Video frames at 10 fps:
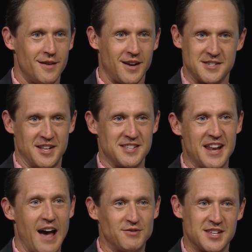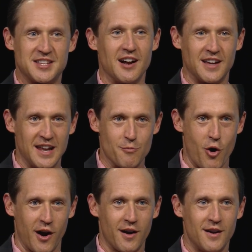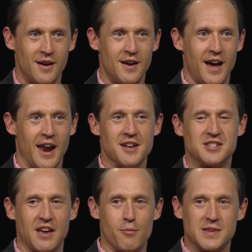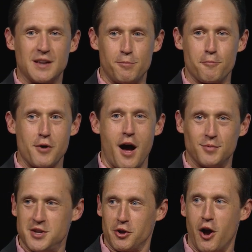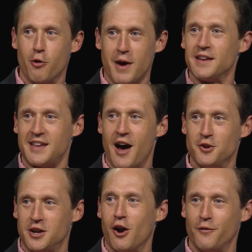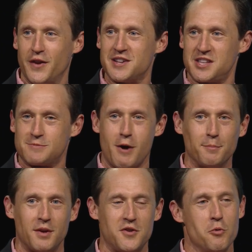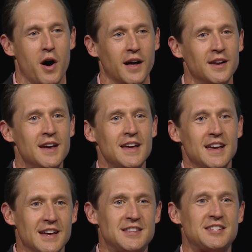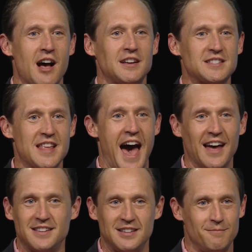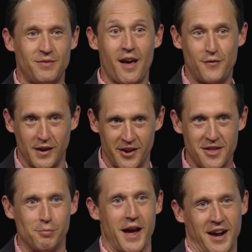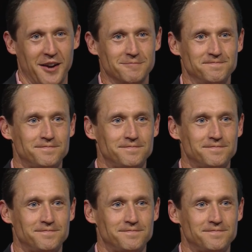Because it doesn't have to suck anymore. And I just give them a simple prompt. all write down, you can all finish this prompt if you want. It sucks that, fill in the blank.